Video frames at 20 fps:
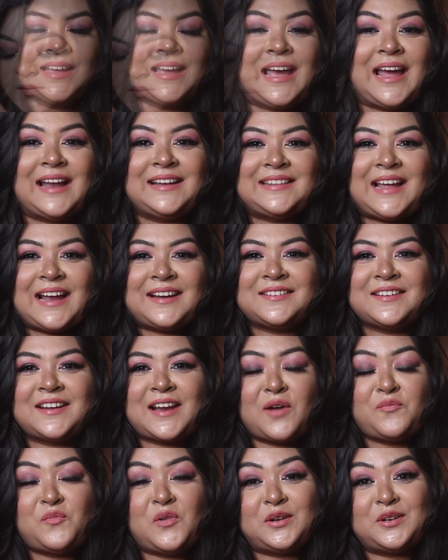And that's a
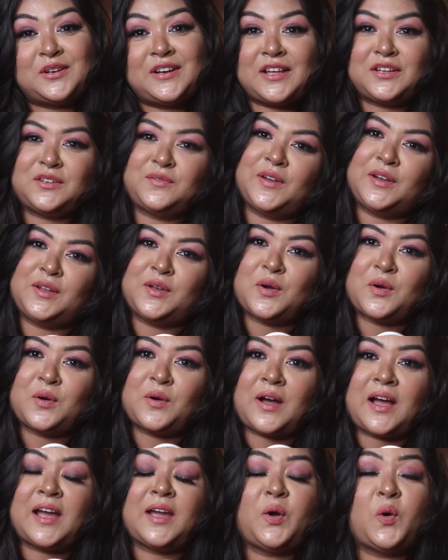wrap for today's
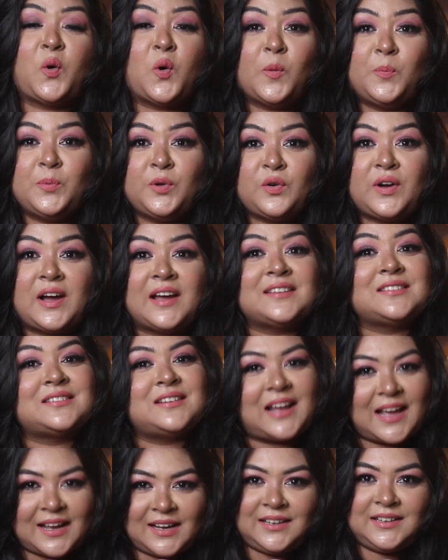video. I hope you guys
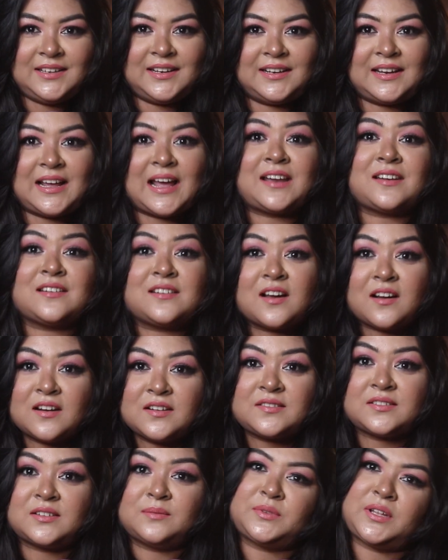liked it and
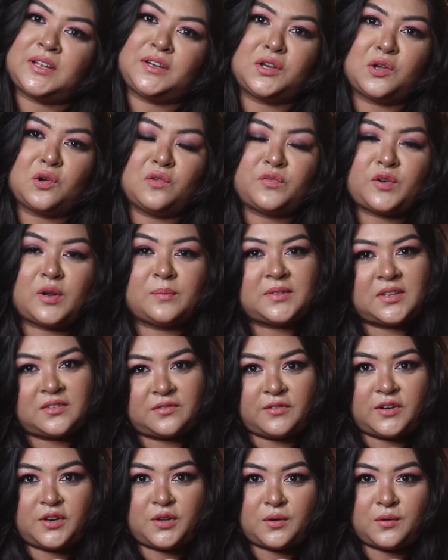learned something new from this
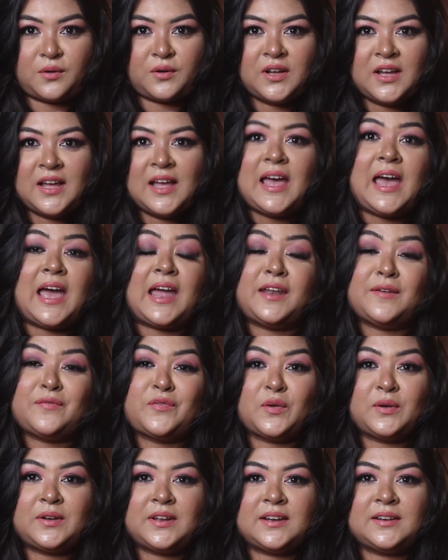video. And if
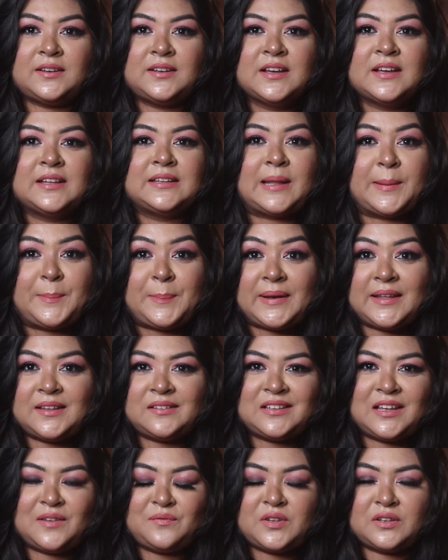you did, then
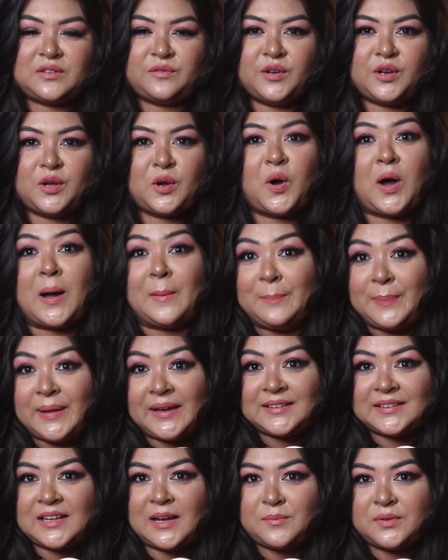please give this video a
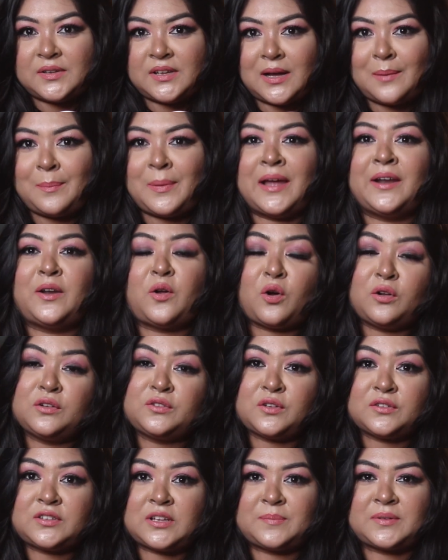big thumbs up and
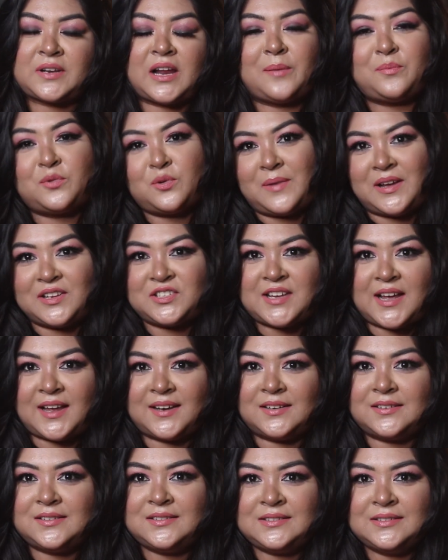also subscribe to my
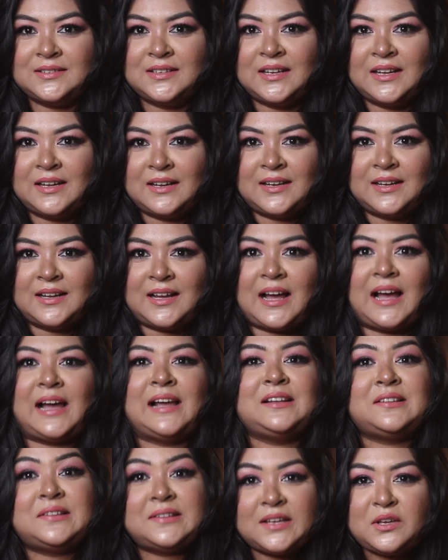channel.
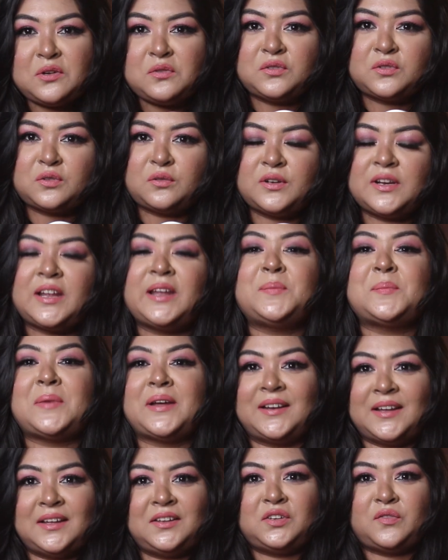I'll see you soon in my
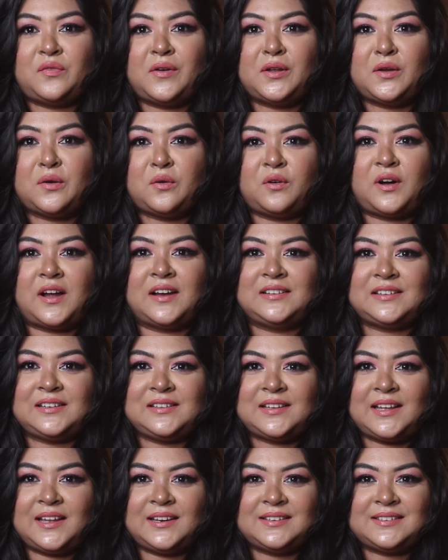next video. Until
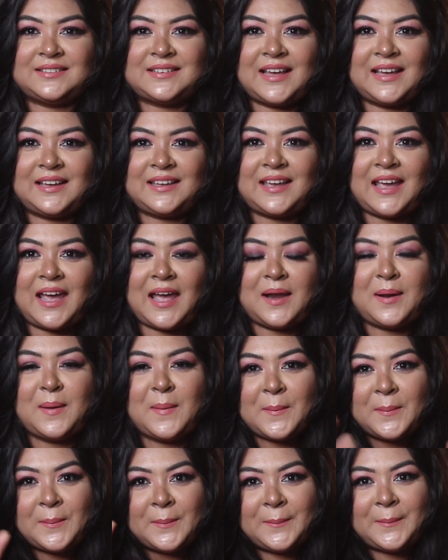then, take care.
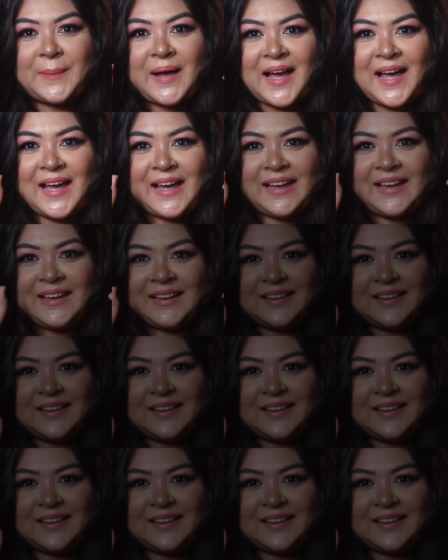Bye.